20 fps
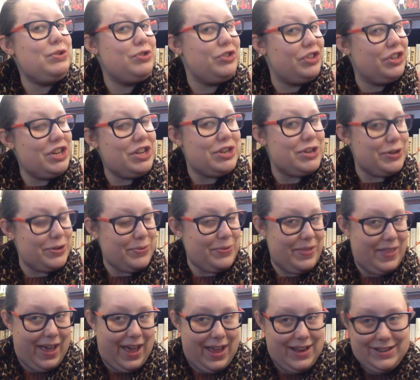usually do
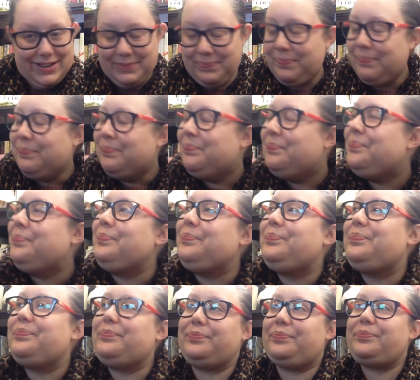that.
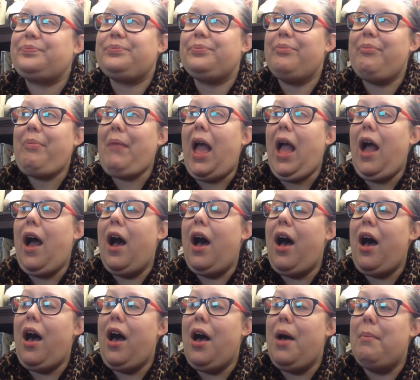
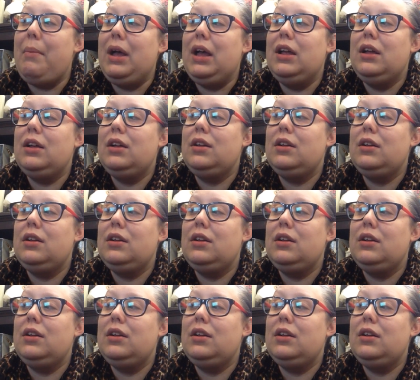Back